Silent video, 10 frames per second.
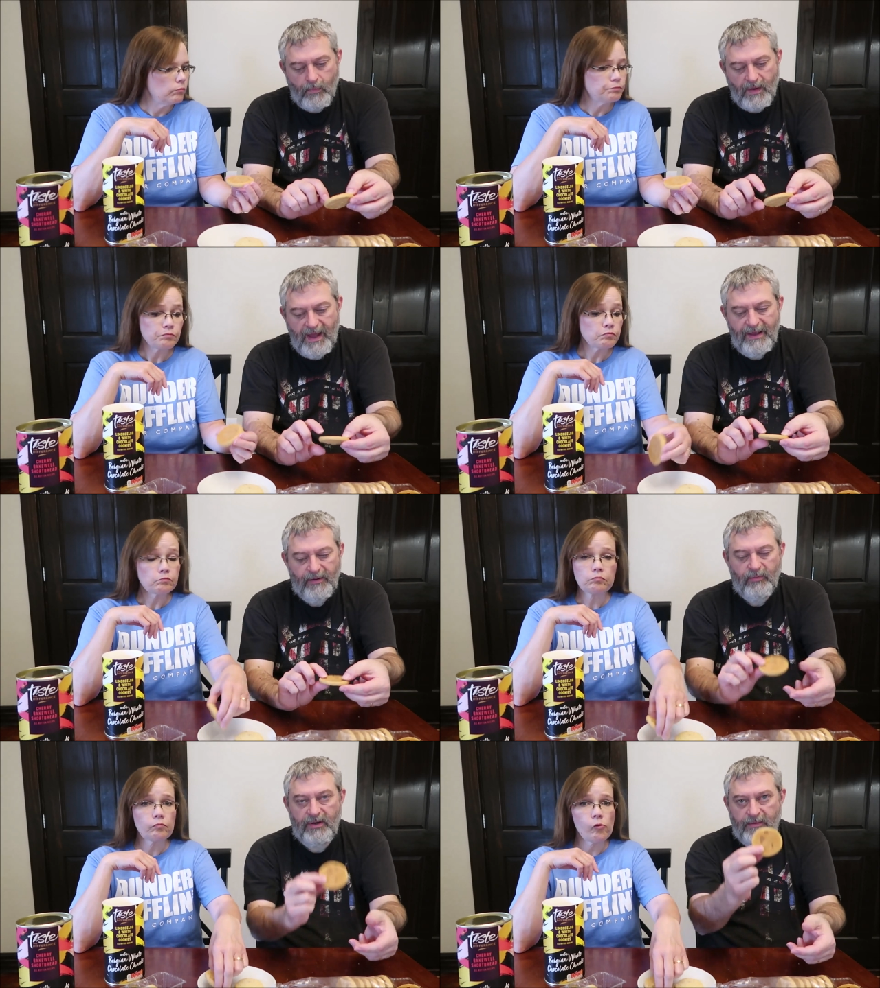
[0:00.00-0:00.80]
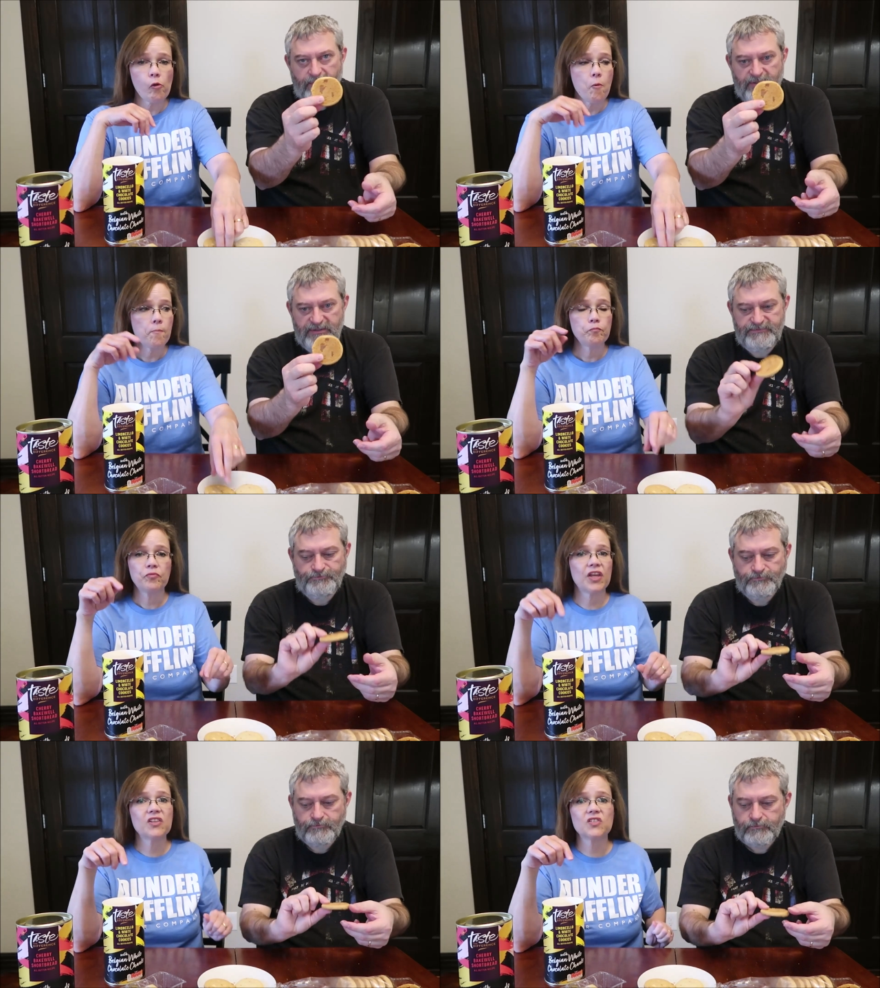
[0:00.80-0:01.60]
Speaker 1: Yeah, I held one up for them.
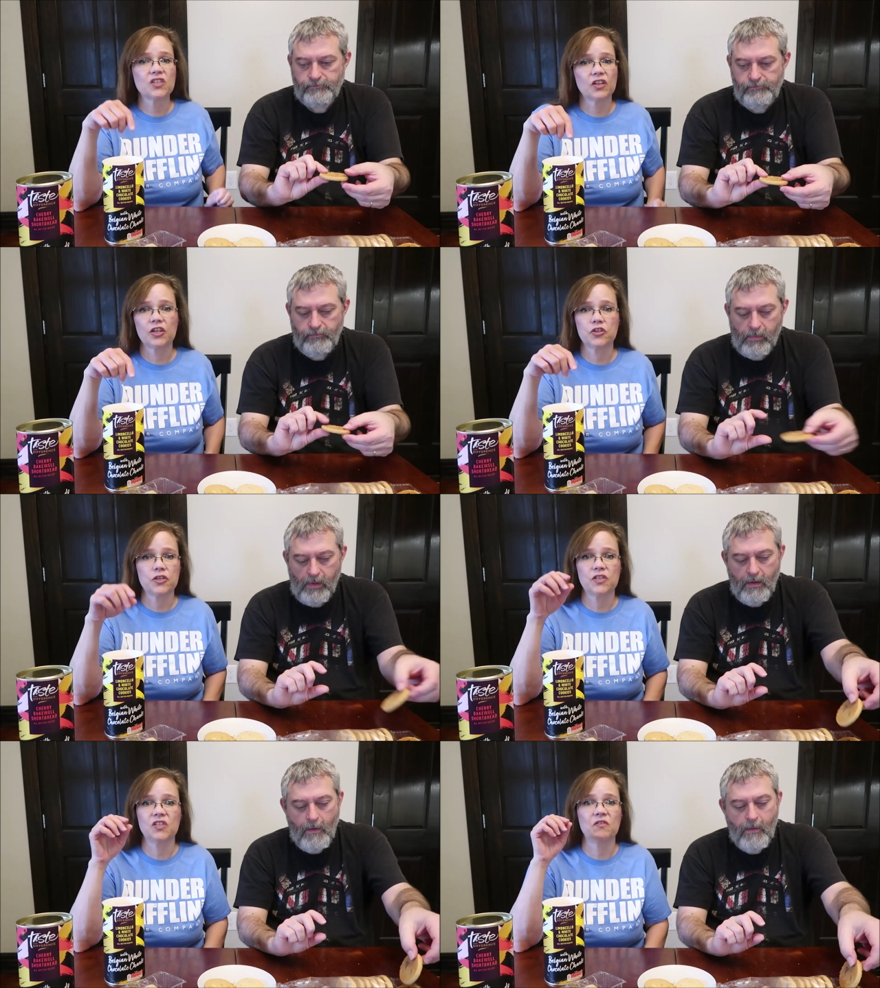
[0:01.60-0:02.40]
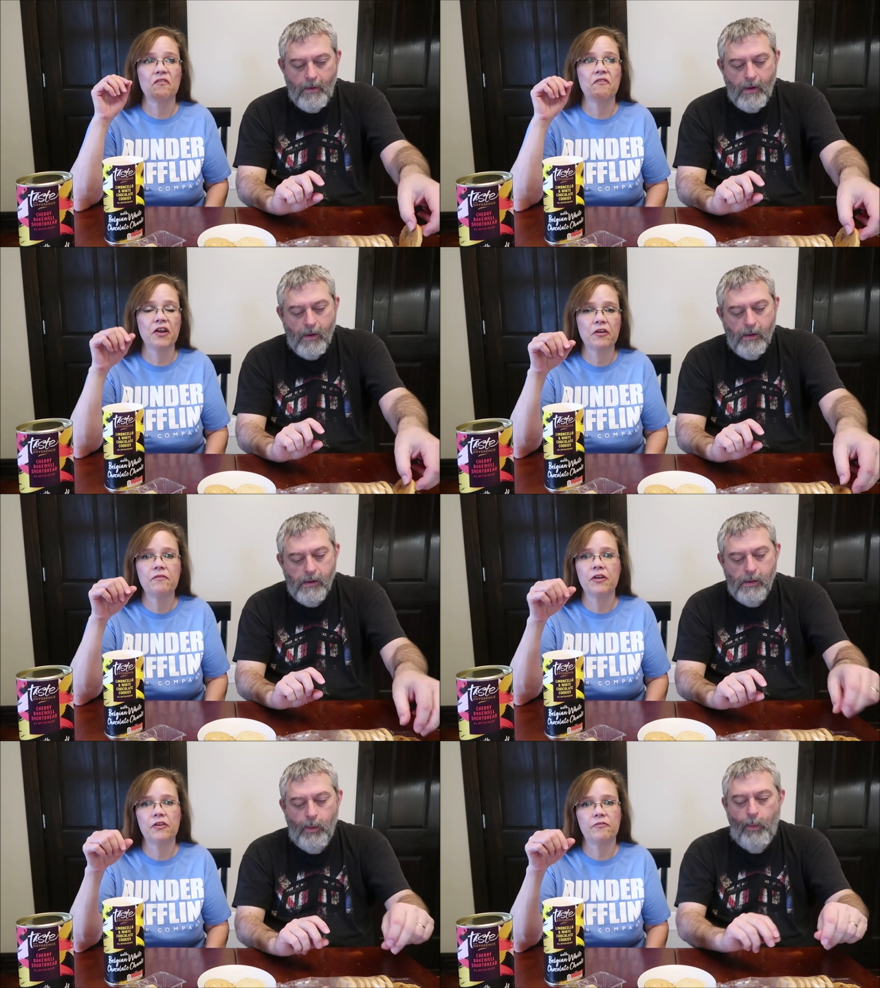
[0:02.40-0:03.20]
Speaker 2: That is delicious. It's very,
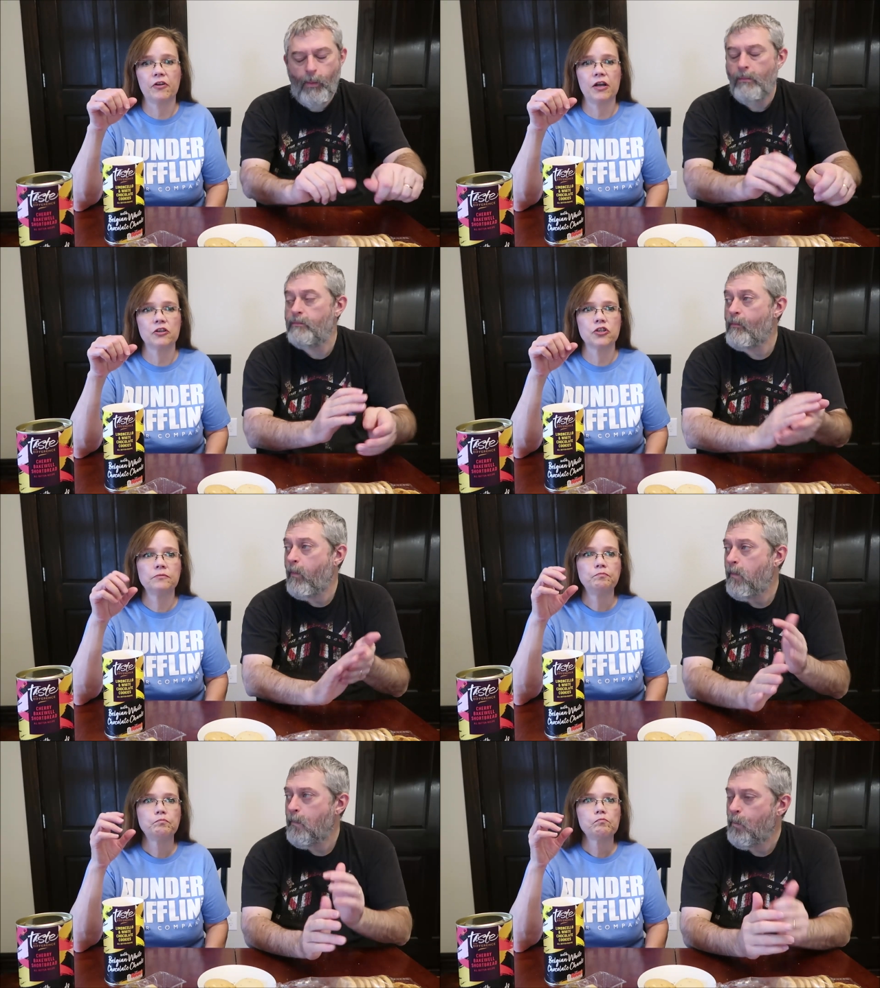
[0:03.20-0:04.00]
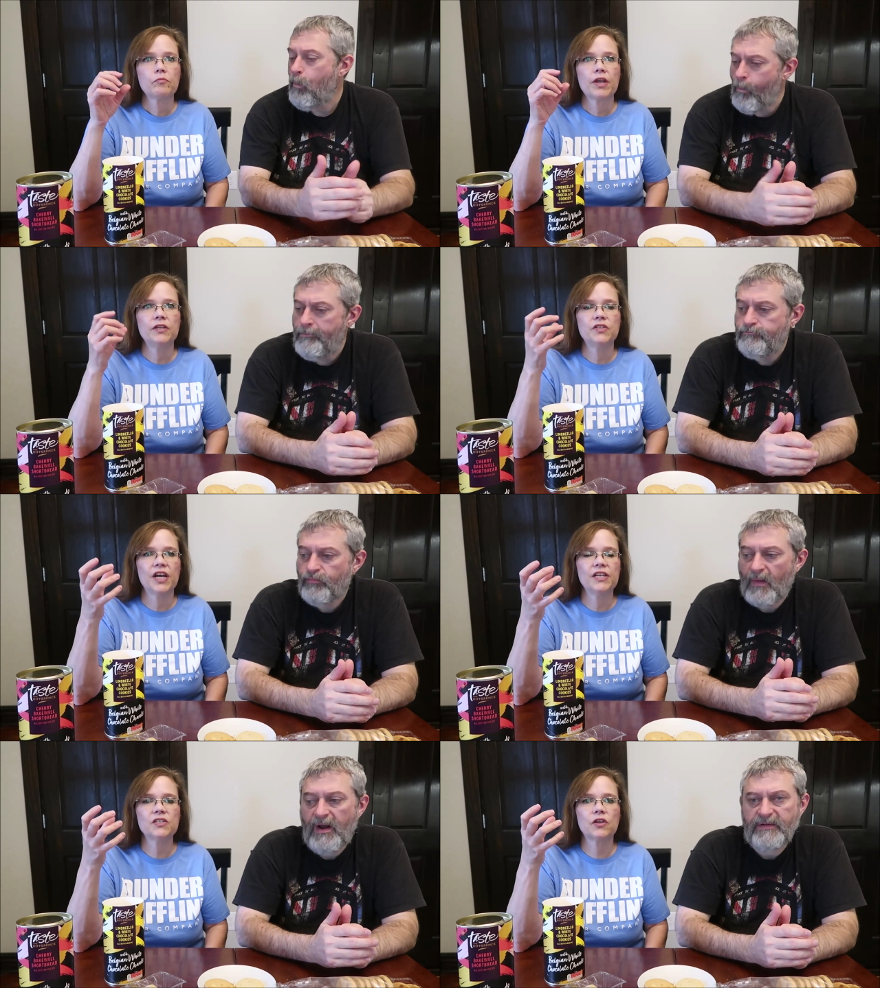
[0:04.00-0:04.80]
very fresh. Mm-hmm. It
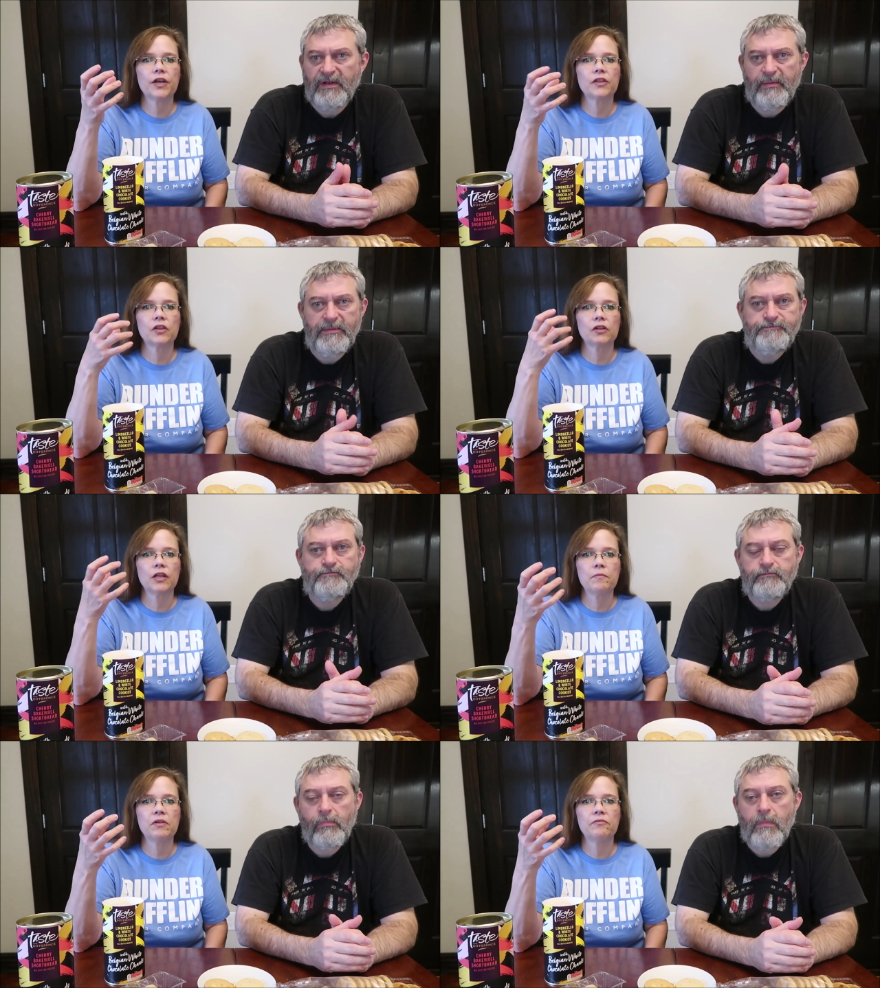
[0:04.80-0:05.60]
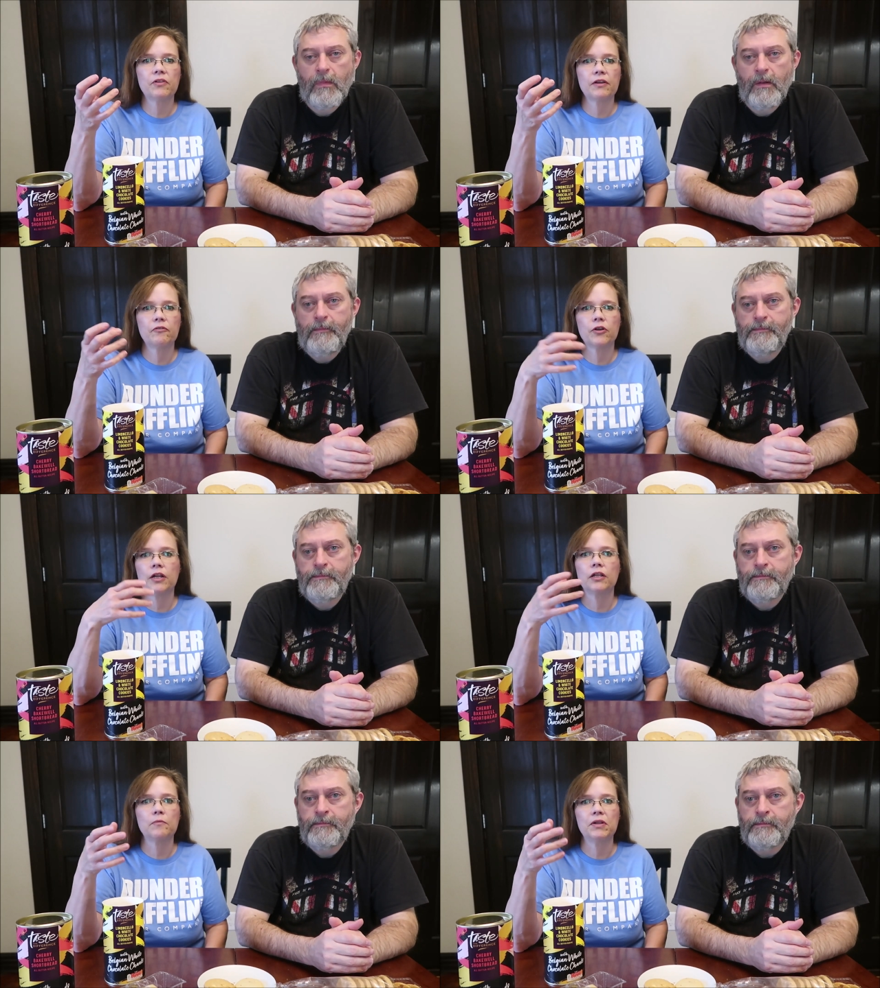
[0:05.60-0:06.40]
tastes like, like the, lemon. the, lemon. flavor in
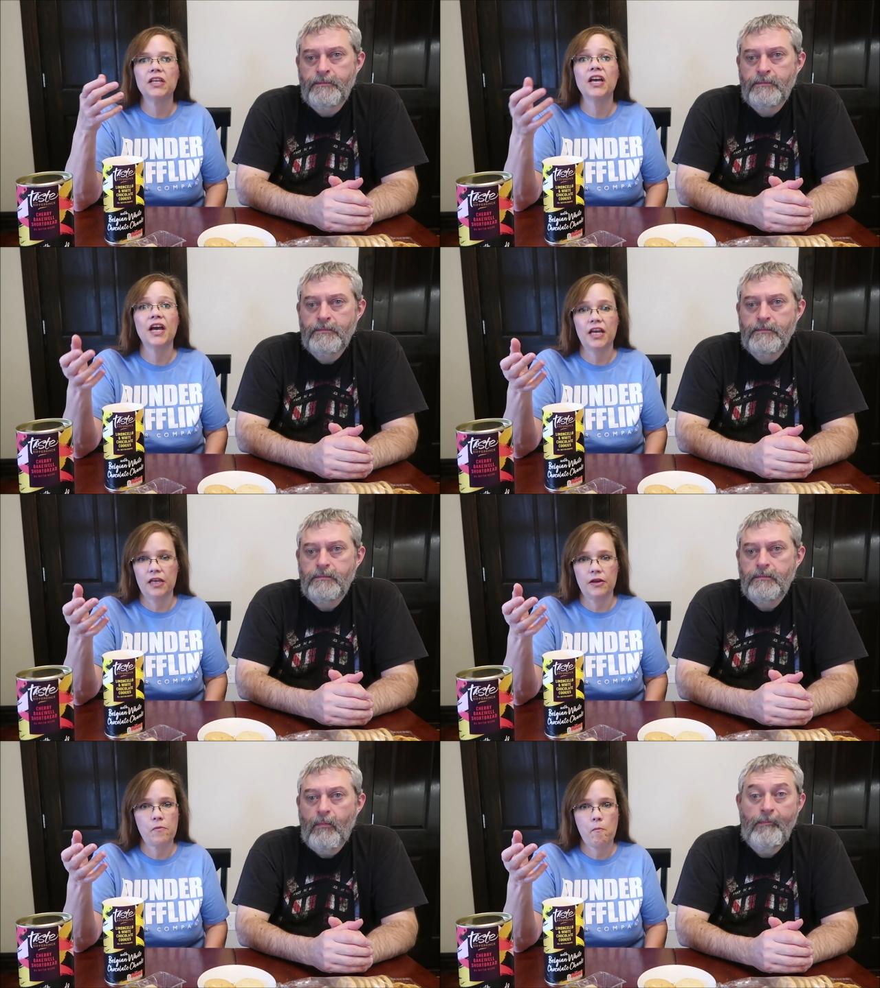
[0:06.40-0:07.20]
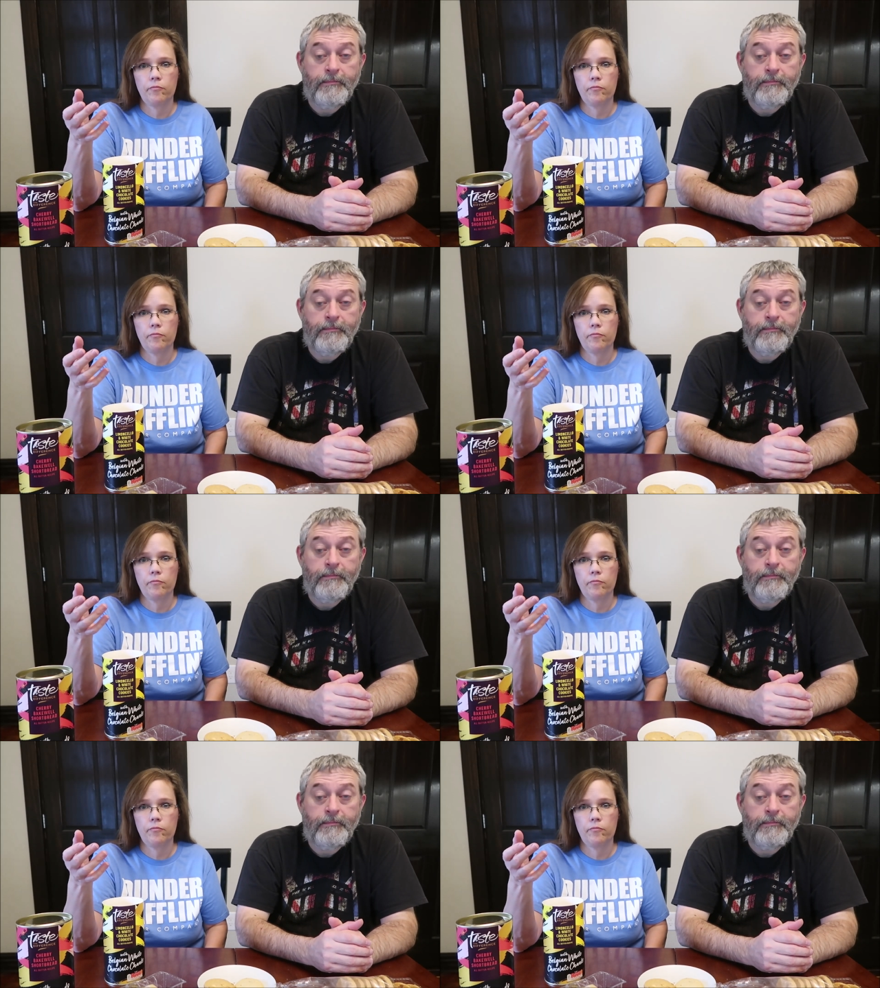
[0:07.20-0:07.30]
a lemon cake. Mm